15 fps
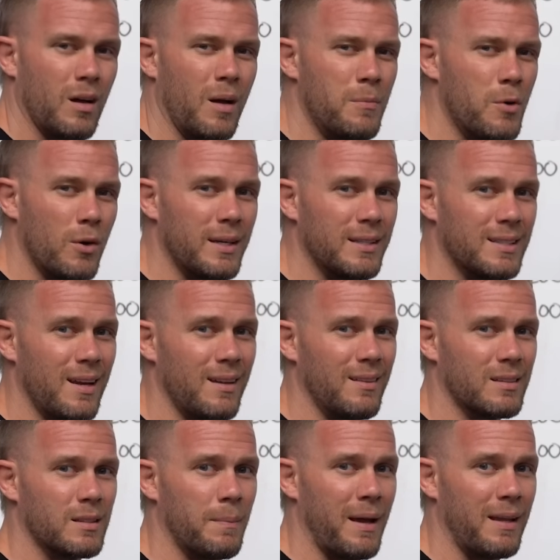I'm not here saying
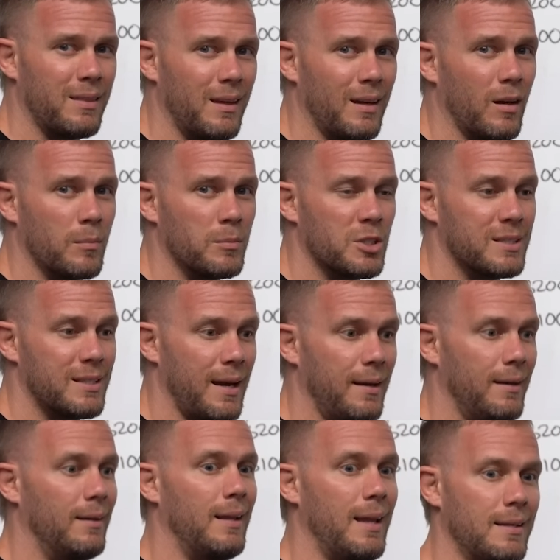that's a bad thing, I'm just
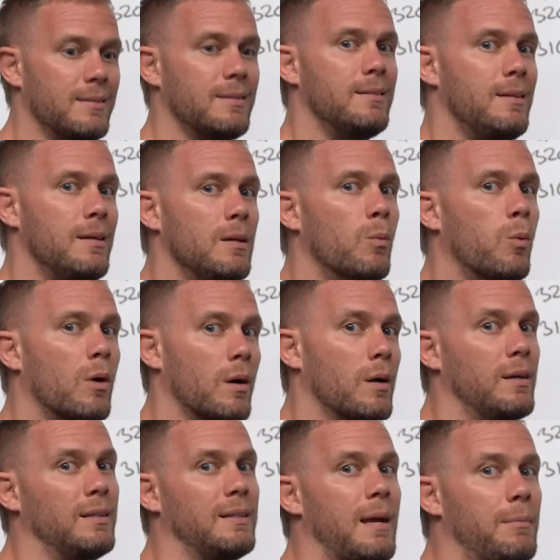saying, let's see what
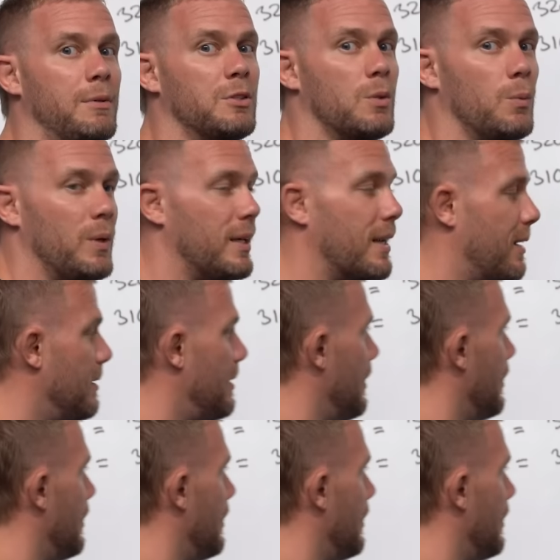kind of damage the weekend